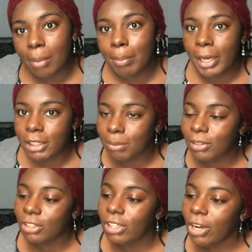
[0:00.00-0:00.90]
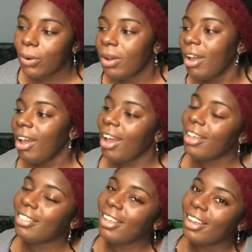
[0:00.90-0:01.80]
It picked up snow,
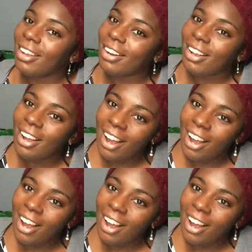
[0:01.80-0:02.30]
and then